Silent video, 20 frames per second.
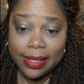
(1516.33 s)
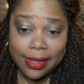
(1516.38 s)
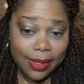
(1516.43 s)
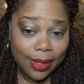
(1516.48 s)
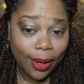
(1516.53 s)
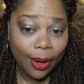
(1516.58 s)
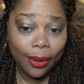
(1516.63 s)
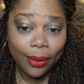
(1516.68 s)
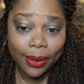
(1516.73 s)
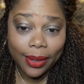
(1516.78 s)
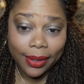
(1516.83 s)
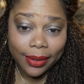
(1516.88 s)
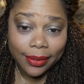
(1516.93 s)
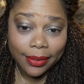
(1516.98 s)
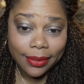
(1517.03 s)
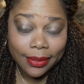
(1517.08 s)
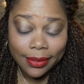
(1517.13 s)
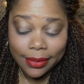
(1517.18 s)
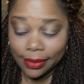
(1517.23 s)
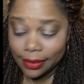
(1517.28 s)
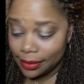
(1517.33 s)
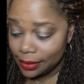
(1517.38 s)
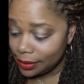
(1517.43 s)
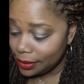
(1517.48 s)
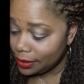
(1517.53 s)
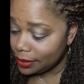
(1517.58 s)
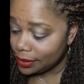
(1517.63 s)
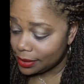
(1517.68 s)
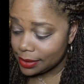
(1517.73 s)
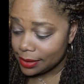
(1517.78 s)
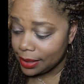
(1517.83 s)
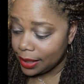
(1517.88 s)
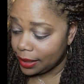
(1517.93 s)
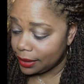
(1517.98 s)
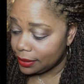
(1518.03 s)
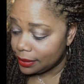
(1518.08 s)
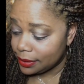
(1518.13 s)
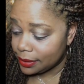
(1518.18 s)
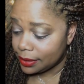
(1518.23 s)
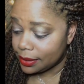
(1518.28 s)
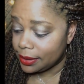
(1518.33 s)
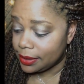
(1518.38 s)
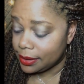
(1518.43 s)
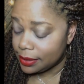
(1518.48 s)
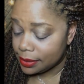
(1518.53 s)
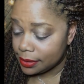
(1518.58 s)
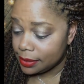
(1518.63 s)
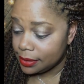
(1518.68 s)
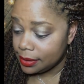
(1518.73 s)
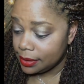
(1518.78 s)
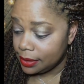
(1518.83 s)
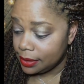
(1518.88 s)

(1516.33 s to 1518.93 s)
is talking. Lila's like, look at here.